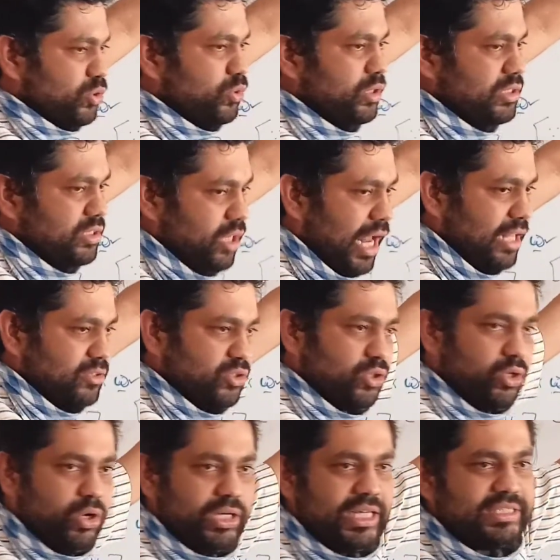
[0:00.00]
Q is
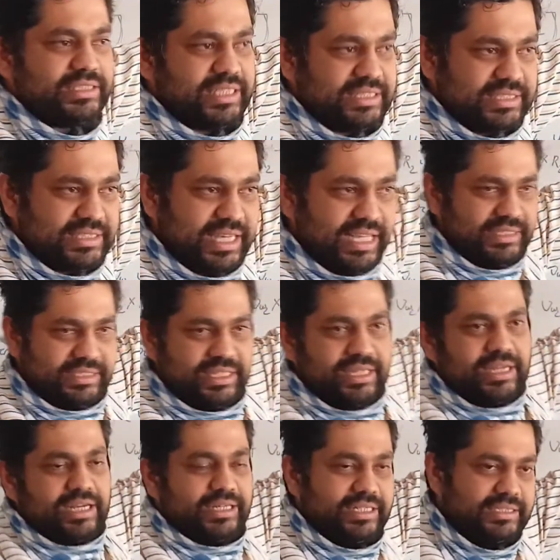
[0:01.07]
also called as discharge.
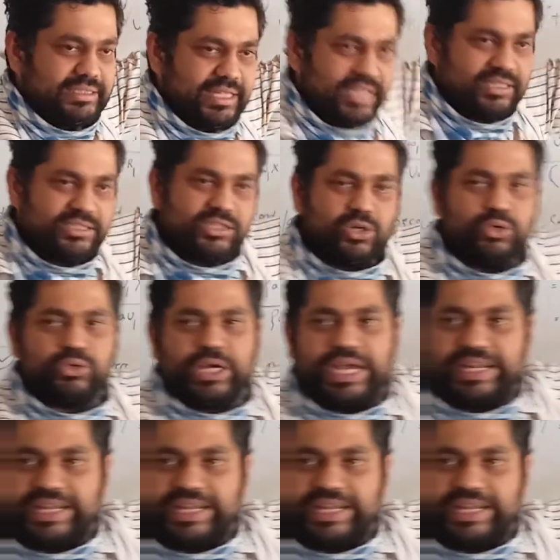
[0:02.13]
Discharge is equal to